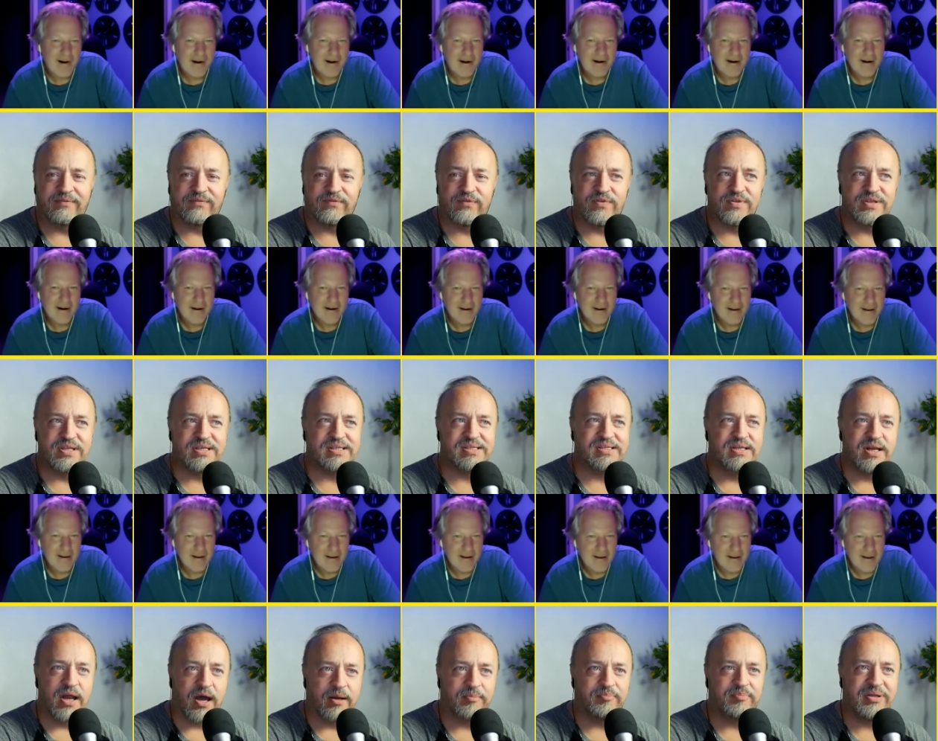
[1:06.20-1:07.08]
Speaker 1: for this
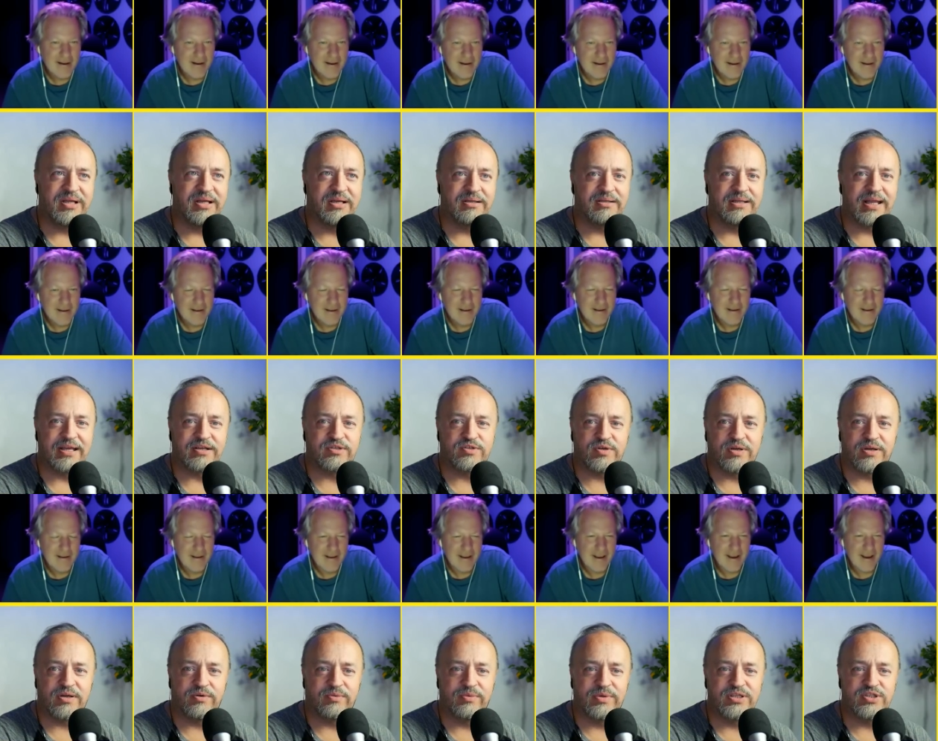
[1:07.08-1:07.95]
not being electric
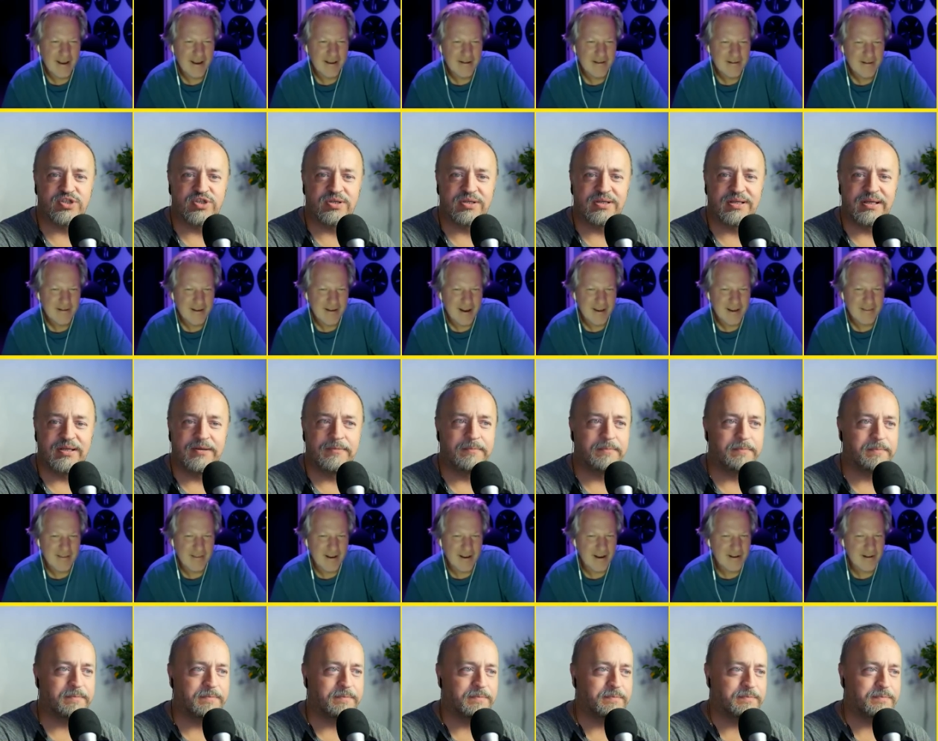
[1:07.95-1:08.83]
originally? Yeah,
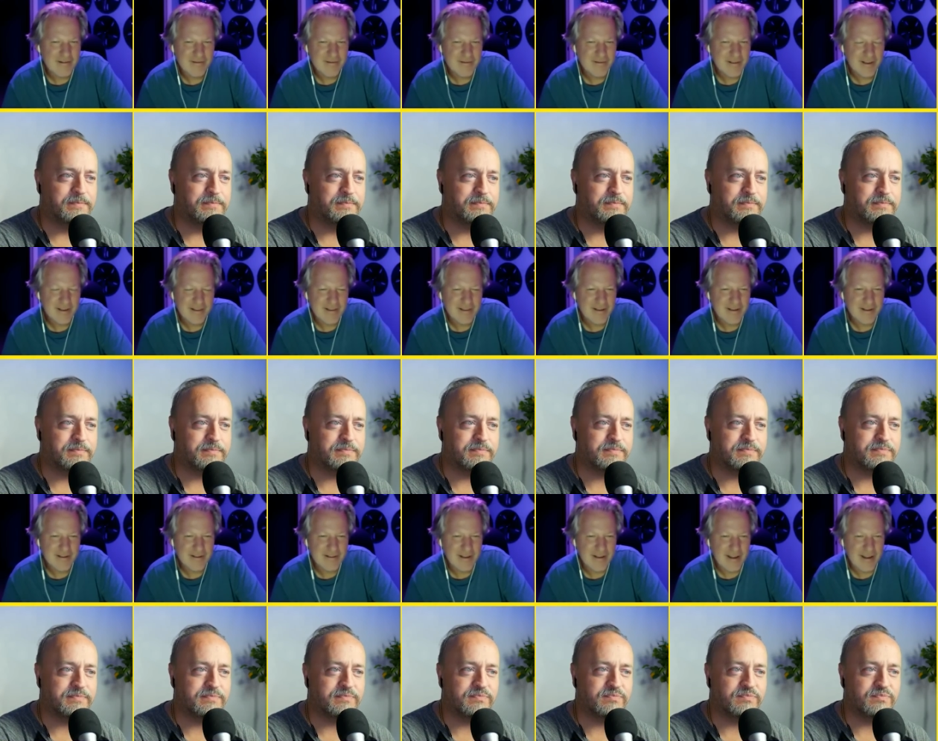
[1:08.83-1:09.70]
Speaker 2: I, I don't think
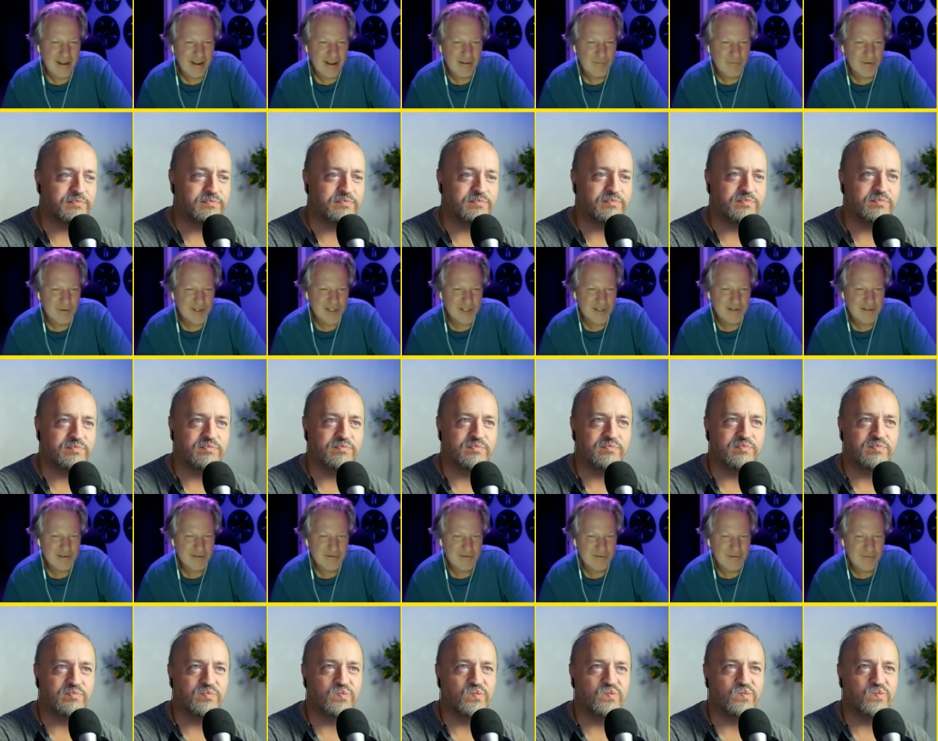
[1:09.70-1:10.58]
the, the heat
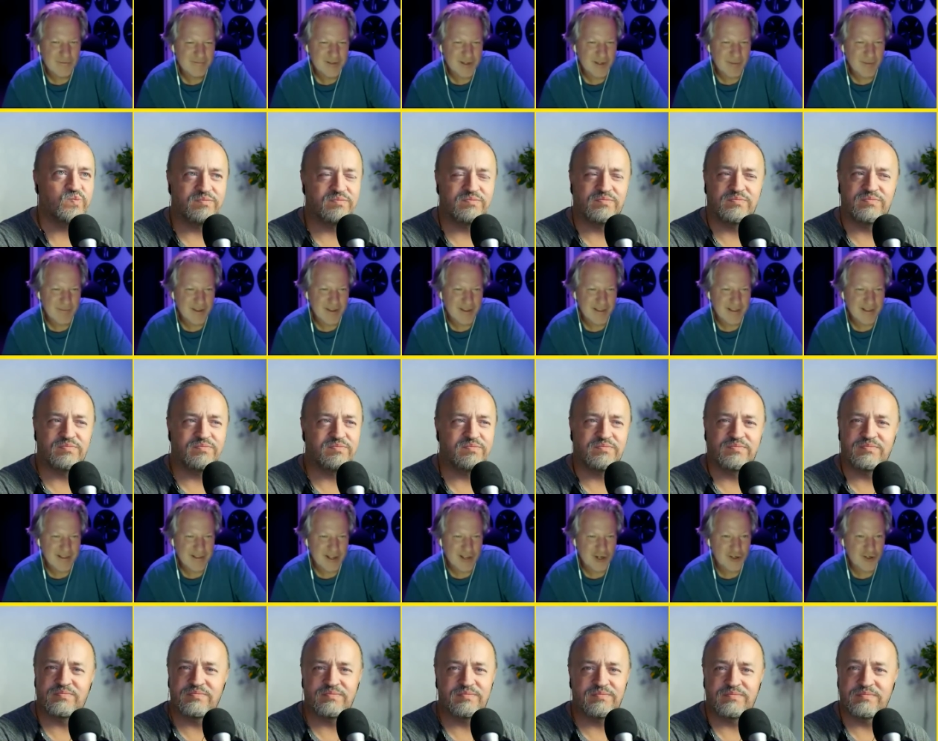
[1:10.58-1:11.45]
was something
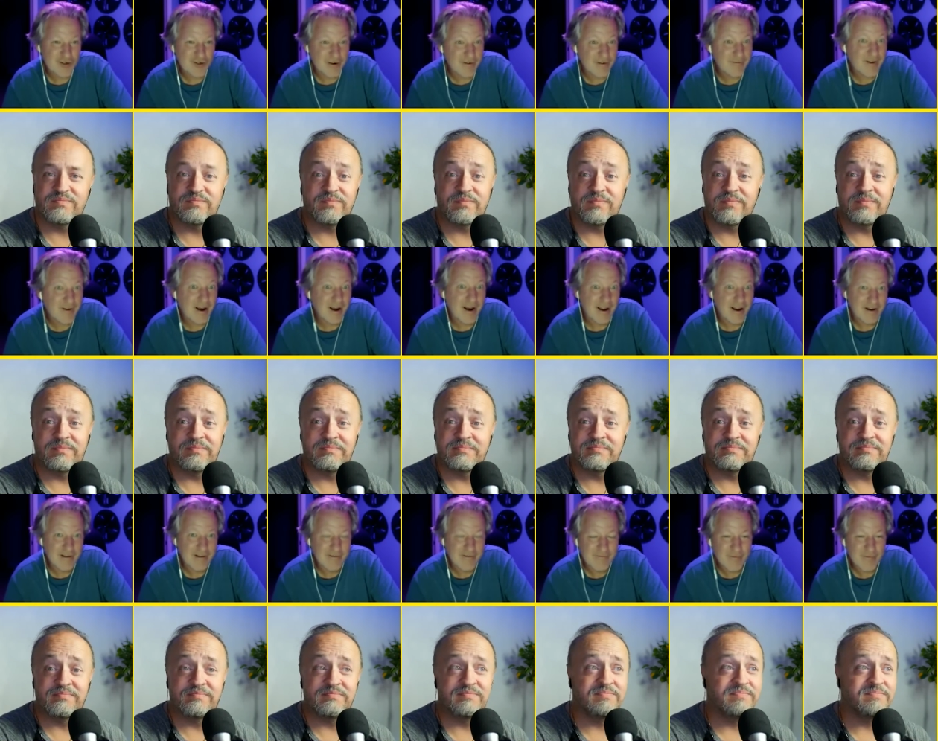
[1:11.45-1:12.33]
that they should have
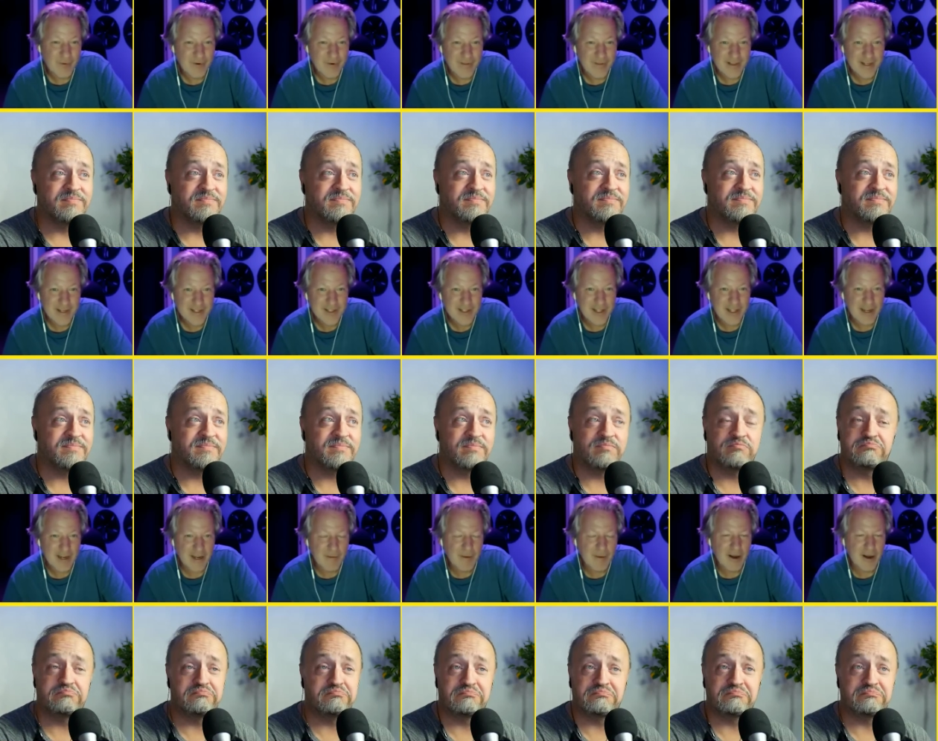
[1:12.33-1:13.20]
got for this
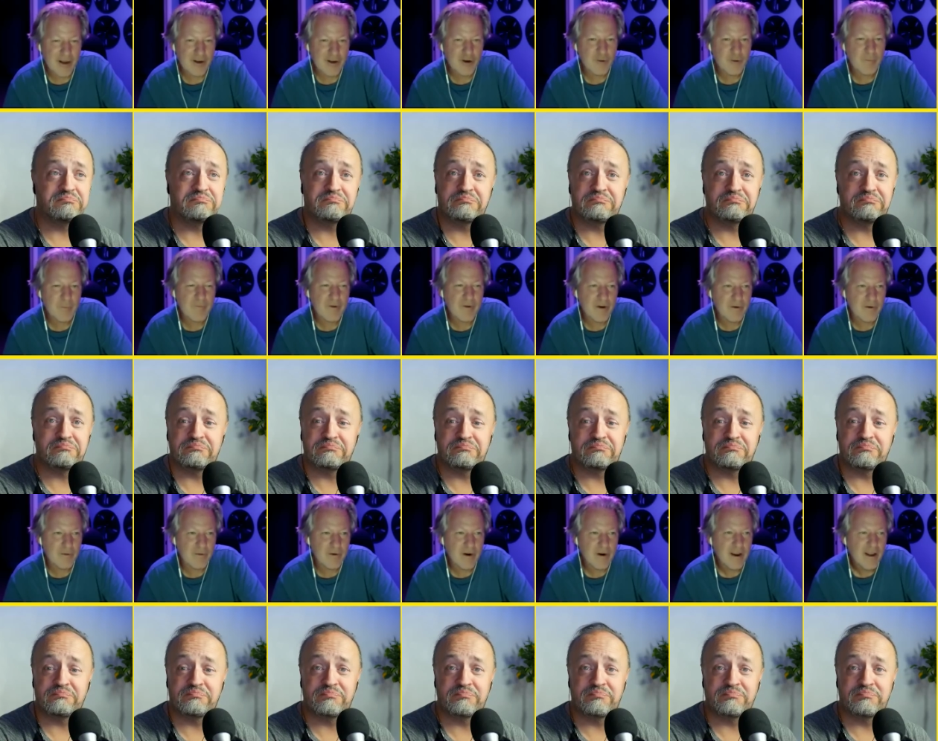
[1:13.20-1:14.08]
like come on you're
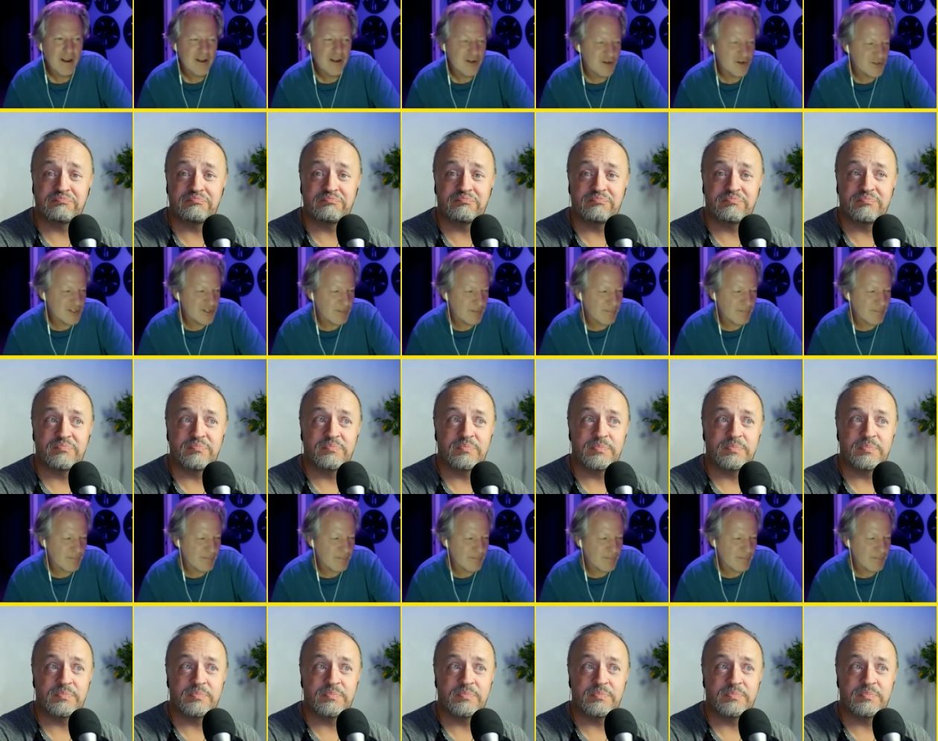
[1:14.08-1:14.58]
you're you're